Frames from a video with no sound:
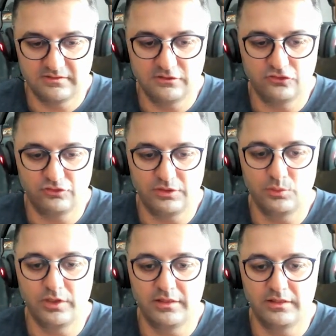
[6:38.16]
industry
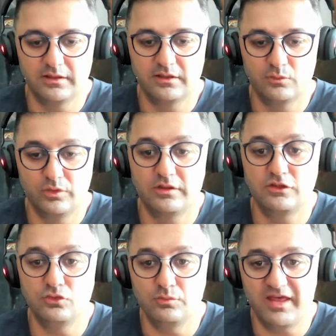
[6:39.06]
with a
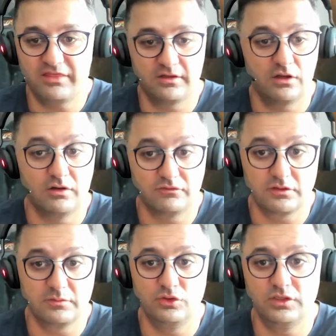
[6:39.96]
new method of
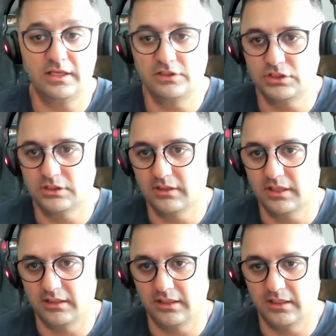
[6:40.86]
communication
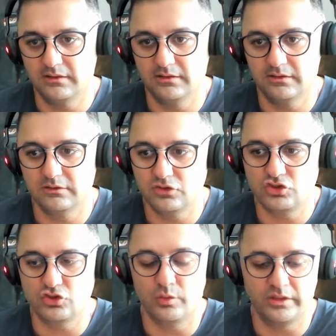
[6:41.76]
and
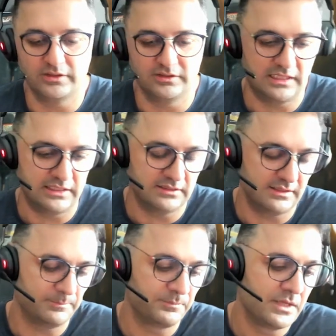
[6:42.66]
showing the data
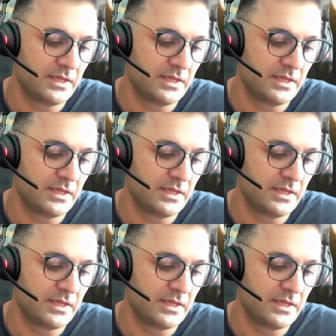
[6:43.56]
them.